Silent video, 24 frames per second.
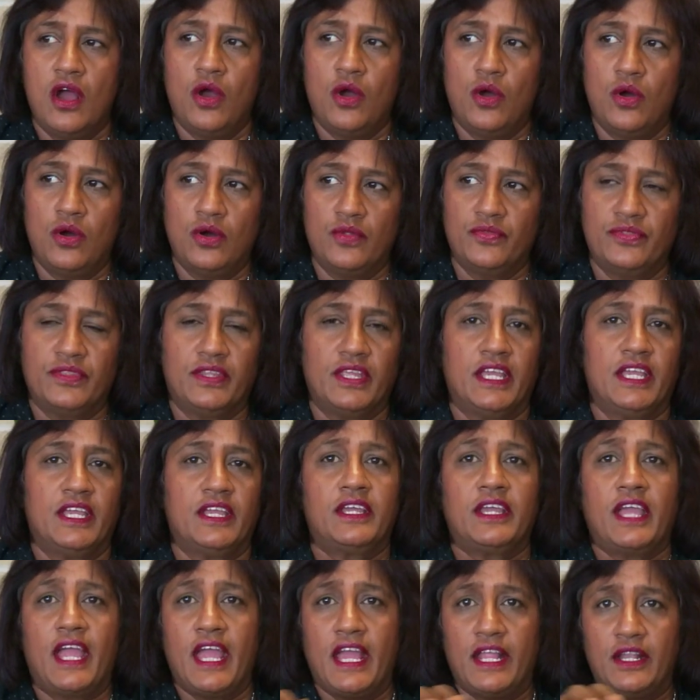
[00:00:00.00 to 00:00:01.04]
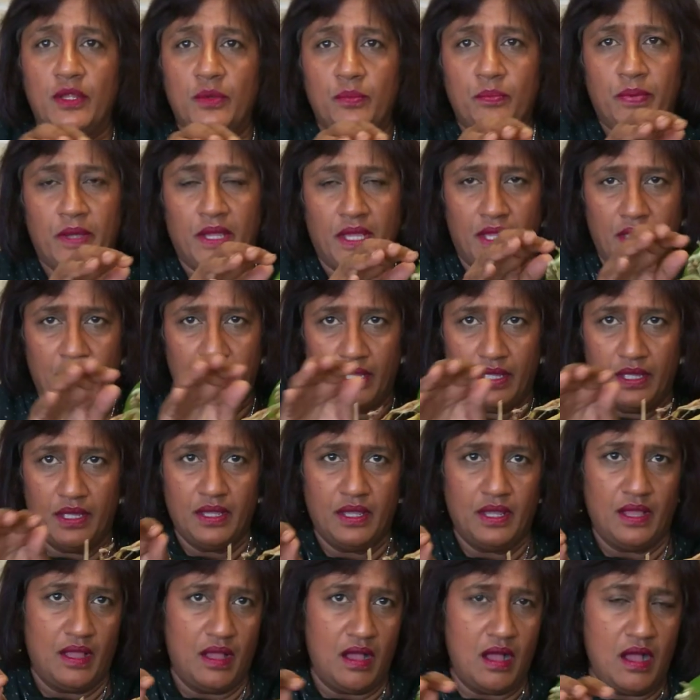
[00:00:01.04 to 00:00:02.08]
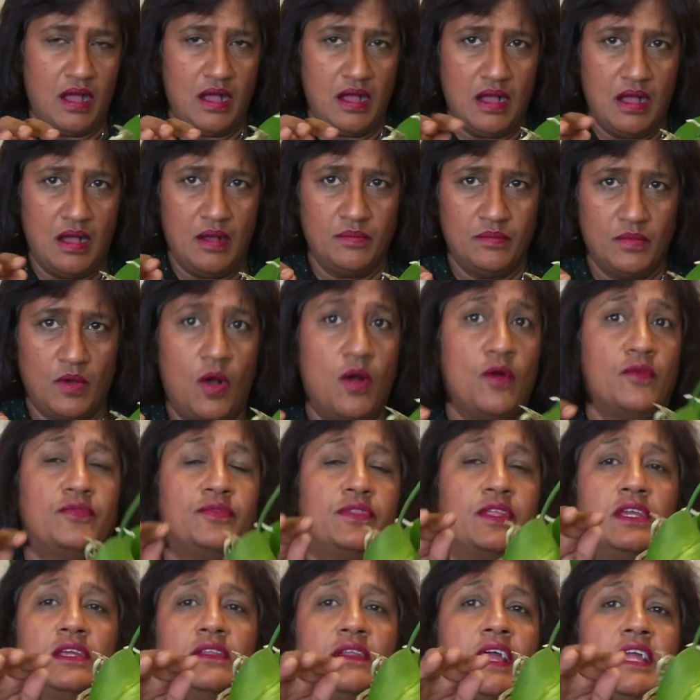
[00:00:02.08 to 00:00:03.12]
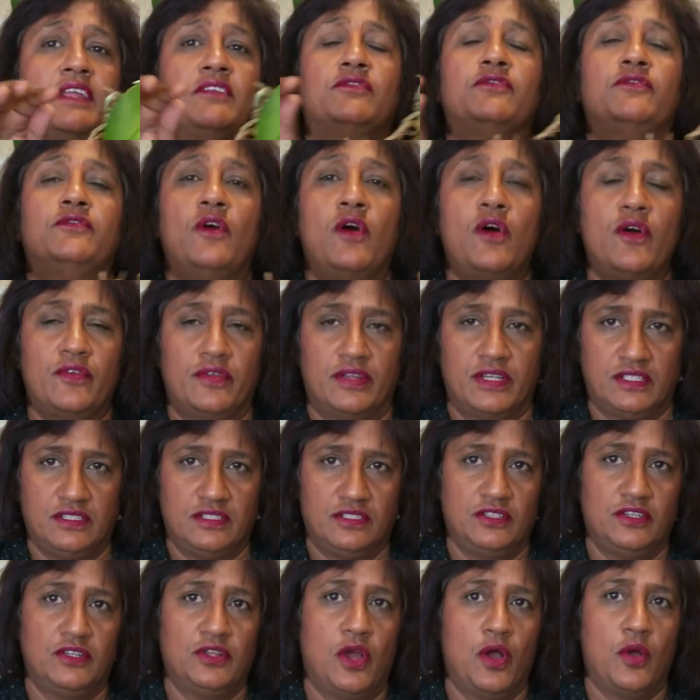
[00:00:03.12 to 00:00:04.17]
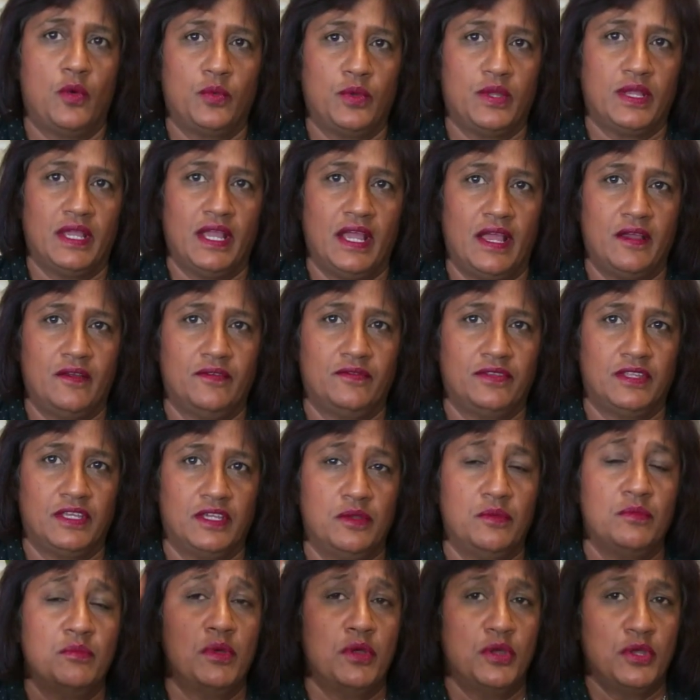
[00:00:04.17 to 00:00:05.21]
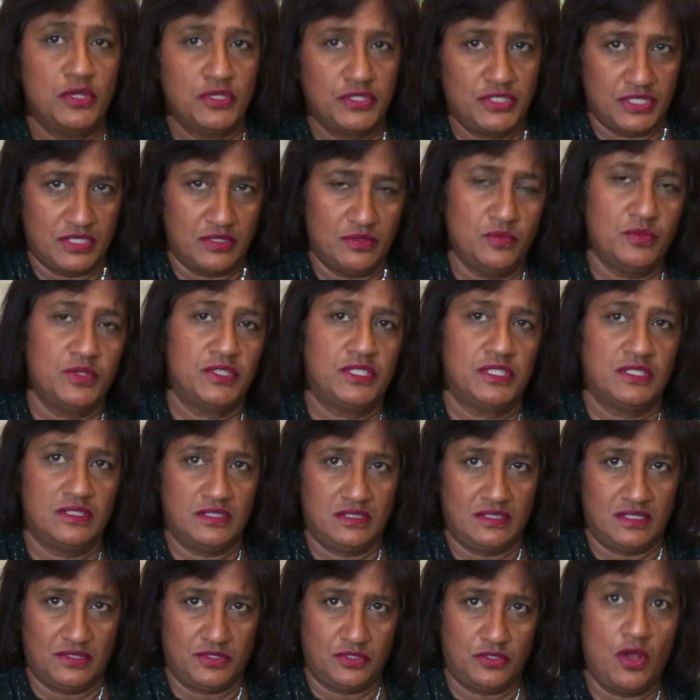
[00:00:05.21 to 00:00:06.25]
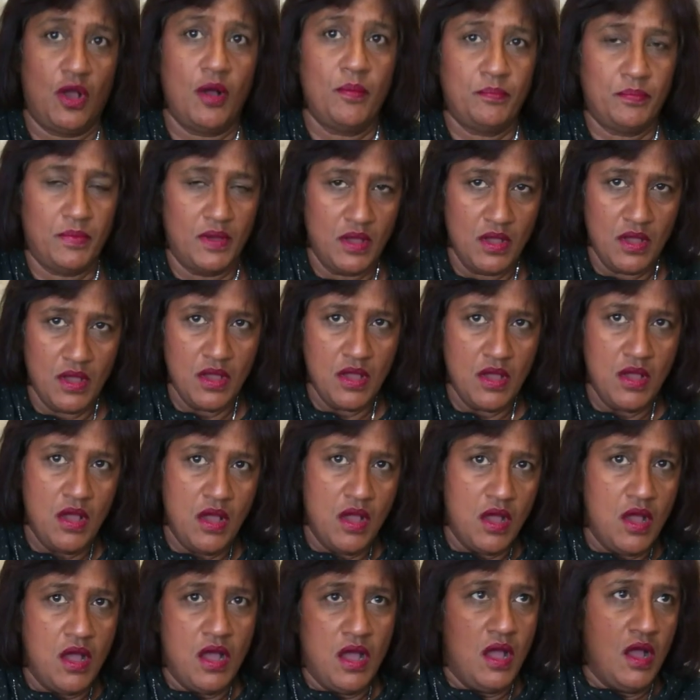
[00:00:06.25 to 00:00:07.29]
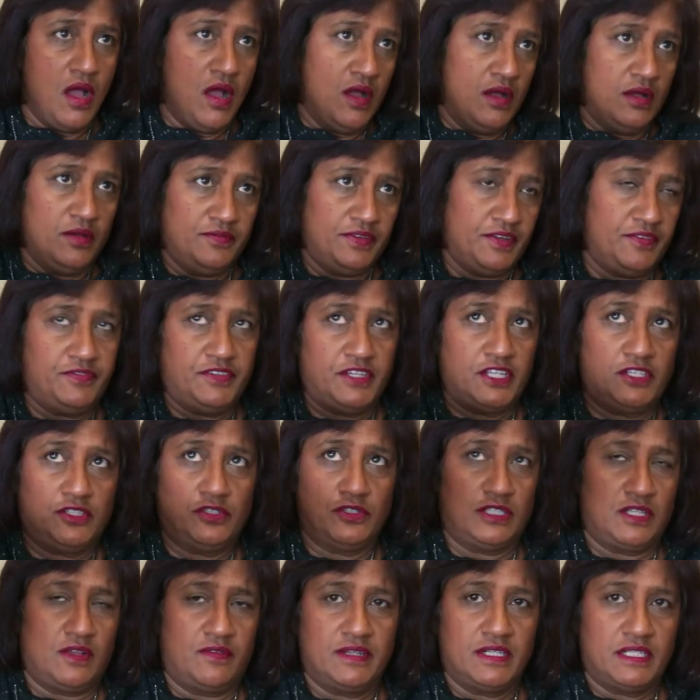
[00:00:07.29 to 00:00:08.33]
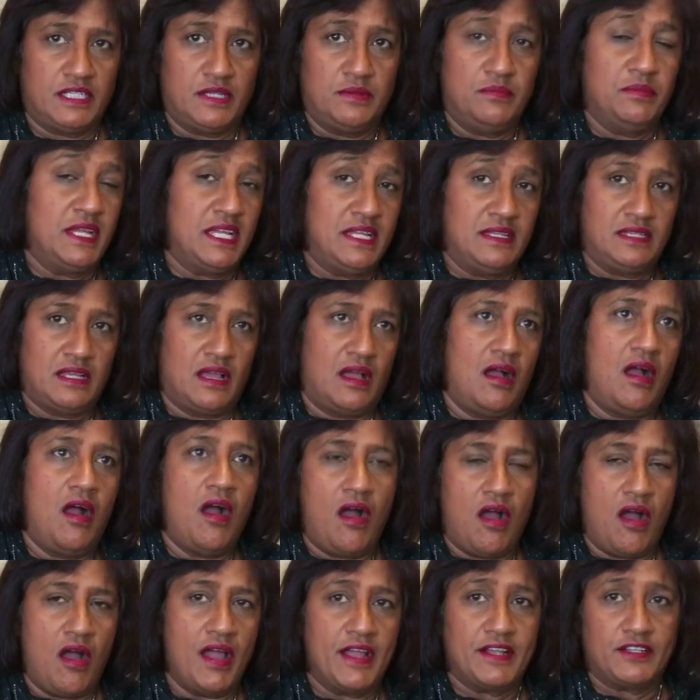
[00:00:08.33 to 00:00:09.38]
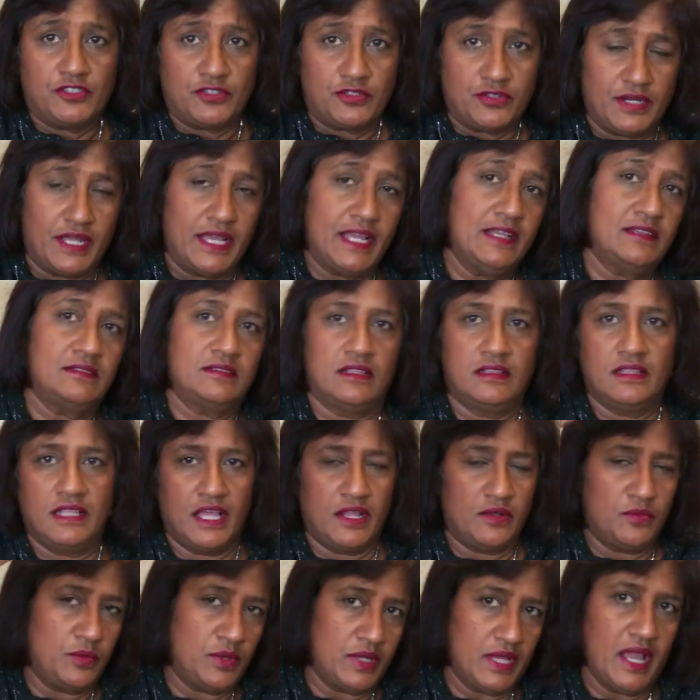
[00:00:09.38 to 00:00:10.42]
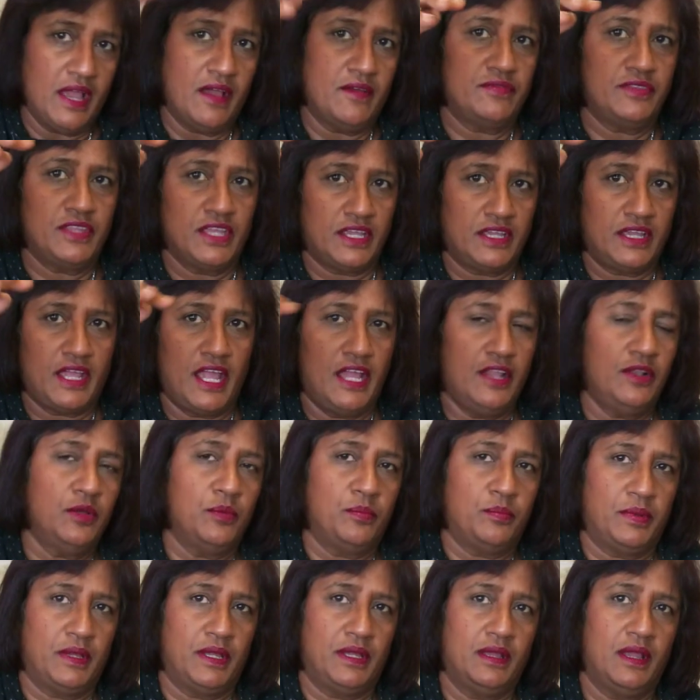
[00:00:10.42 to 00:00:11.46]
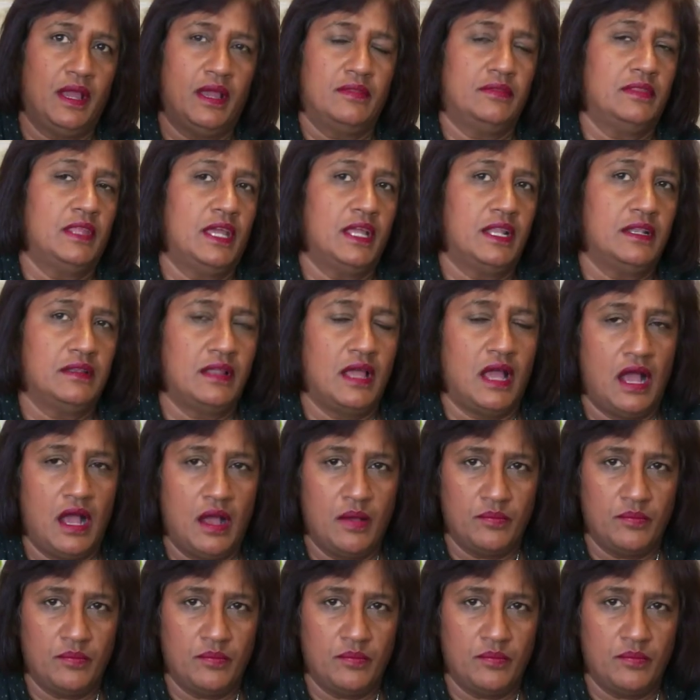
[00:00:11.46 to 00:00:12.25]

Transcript: on the canopy of the rainforest. You know, we have the emergent, which is the top 50 to 70 meter high trees, and then we have the canopy, and then